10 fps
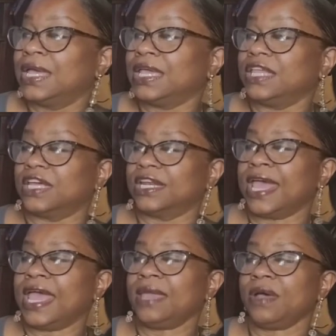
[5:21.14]
"In the
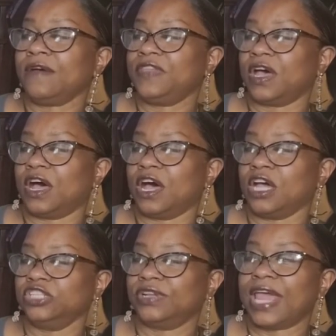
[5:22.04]
name of the
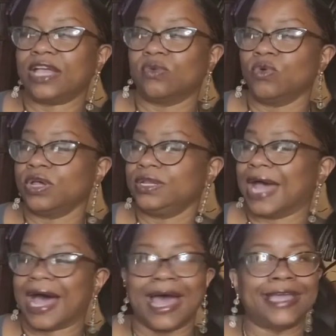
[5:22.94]
100-acre wood,
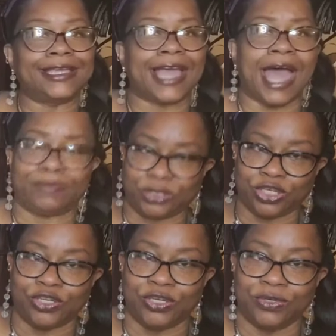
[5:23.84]
I
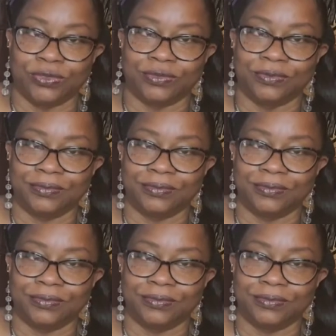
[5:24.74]
capture you."